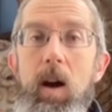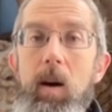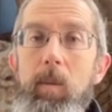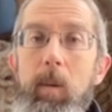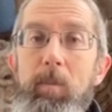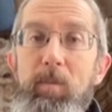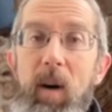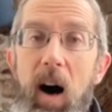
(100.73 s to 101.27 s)

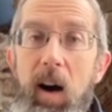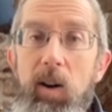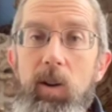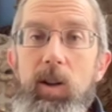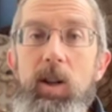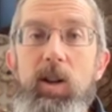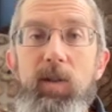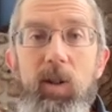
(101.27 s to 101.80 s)
But
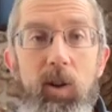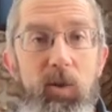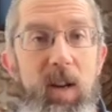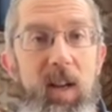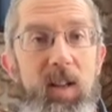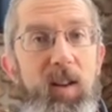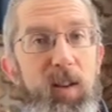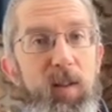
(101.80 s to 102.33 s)
modern Huzzah
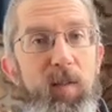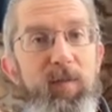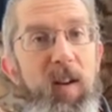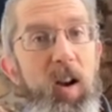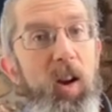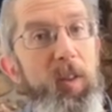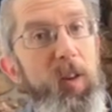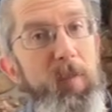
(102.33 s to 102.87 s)
Creek doesn't
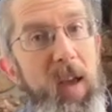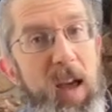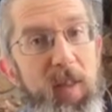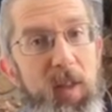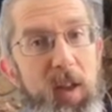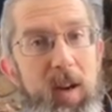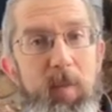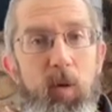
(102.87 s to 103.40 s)
follow this
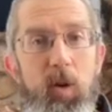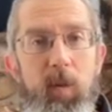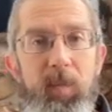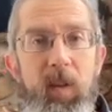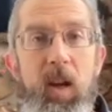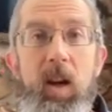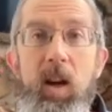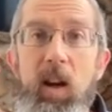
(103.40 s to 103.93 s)
path anymore.
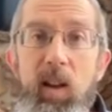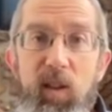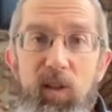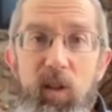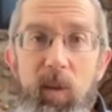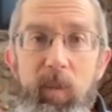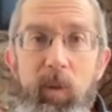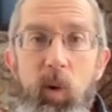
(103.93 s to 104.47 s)
At
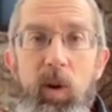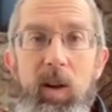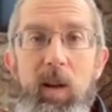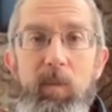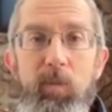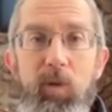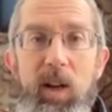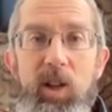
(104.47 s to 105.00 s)
some point
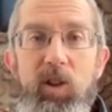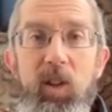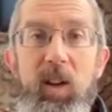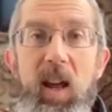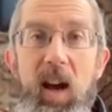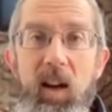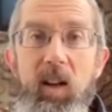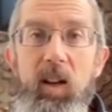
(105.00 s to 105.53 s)
it breached the
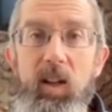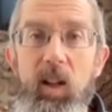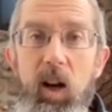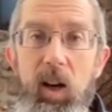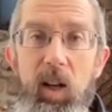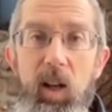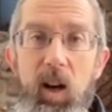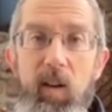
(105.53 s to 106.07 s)
neck,
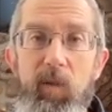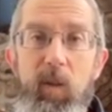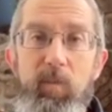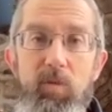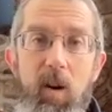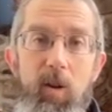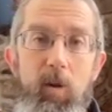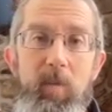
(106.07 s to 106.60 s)
cutting off the
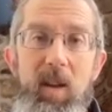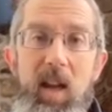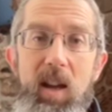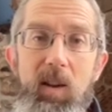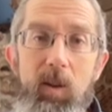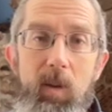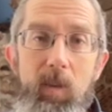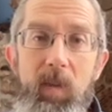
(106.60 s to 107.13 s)
broader
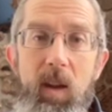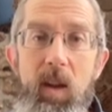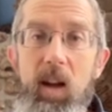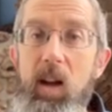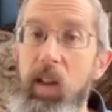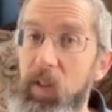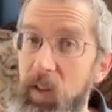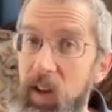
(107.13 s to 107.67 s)
meander.
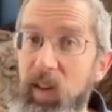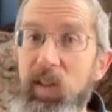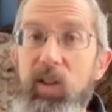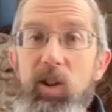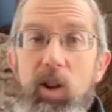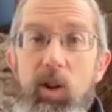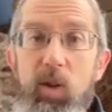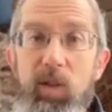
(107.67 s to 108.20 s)
This too